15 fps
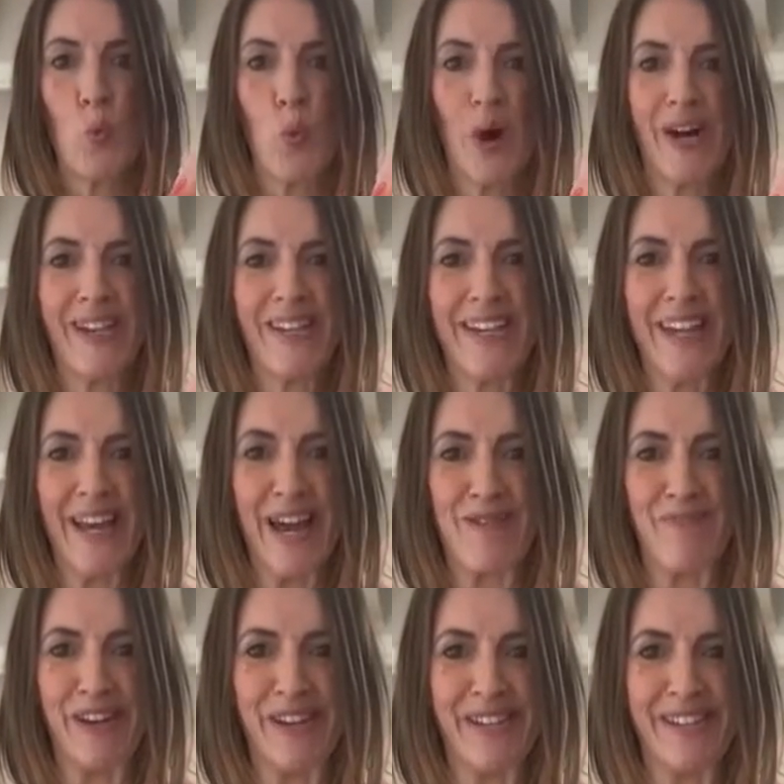1
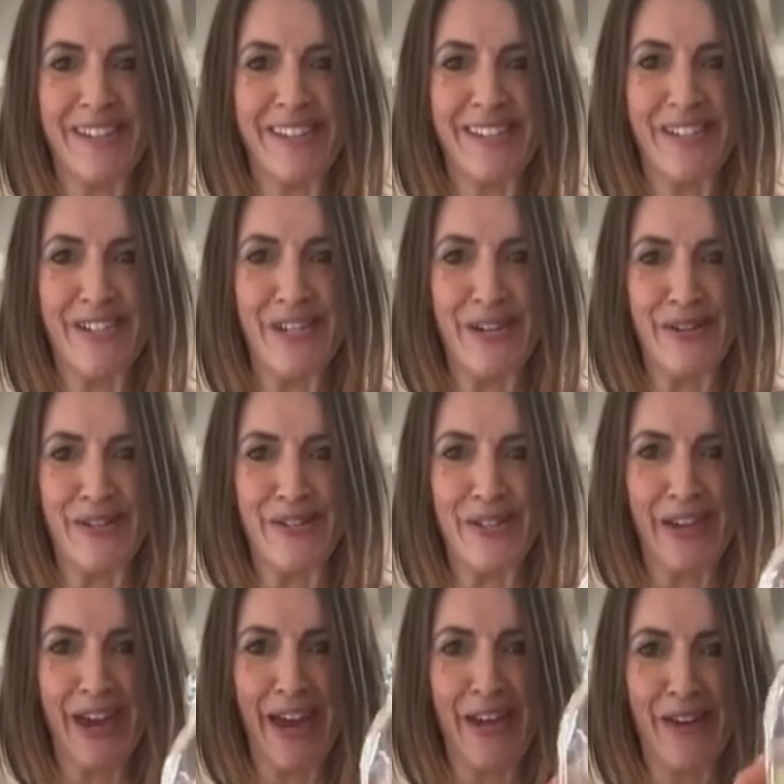lemon juiced.
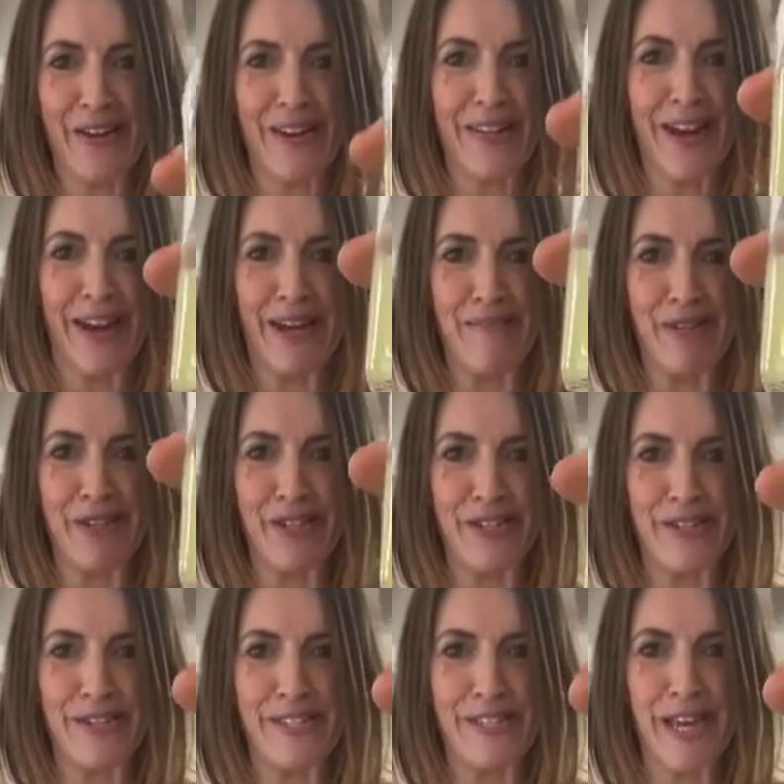Okay, look at that lemon
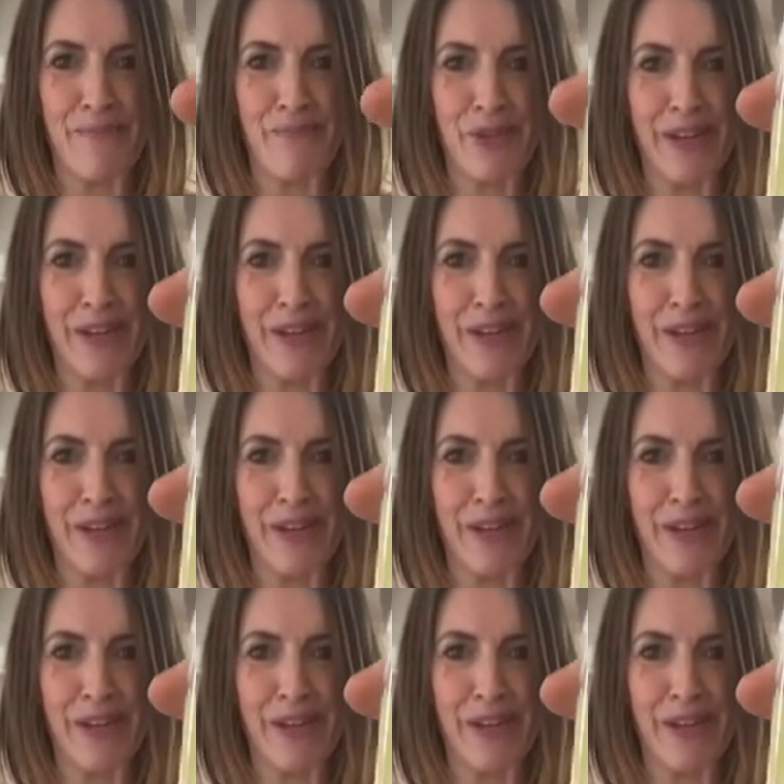juice. Isn't that